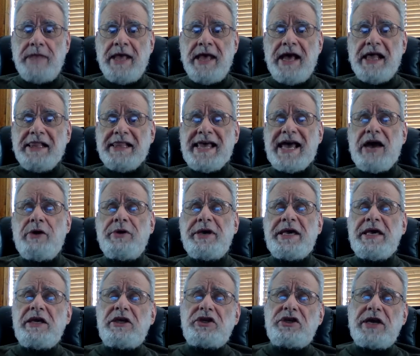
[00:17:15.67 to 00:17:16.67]
allow
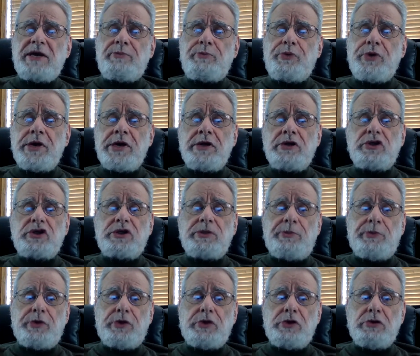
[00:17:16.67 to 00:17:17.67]
inkjet printers to
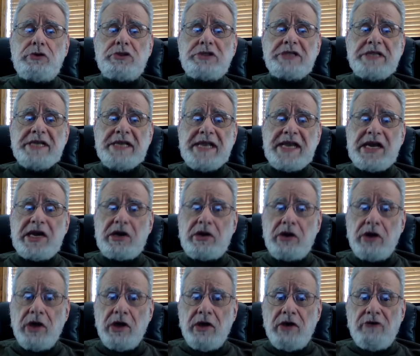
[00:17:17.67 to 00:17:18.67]
produce near
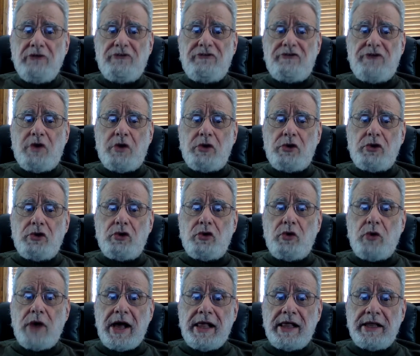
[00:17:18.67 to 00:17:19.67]
photo
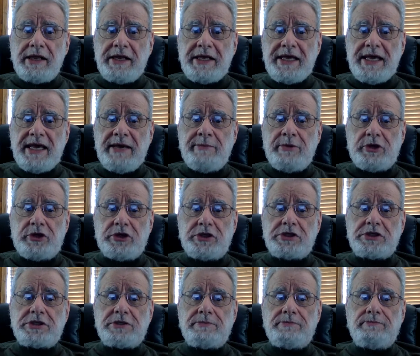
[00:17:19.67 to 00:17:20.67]
quality
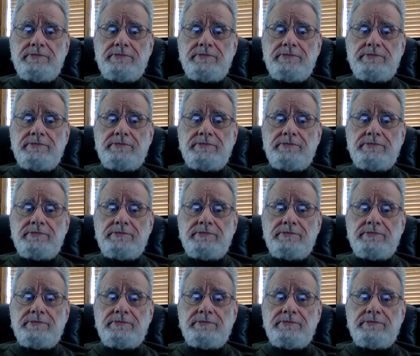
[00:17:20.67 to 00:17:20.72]
images.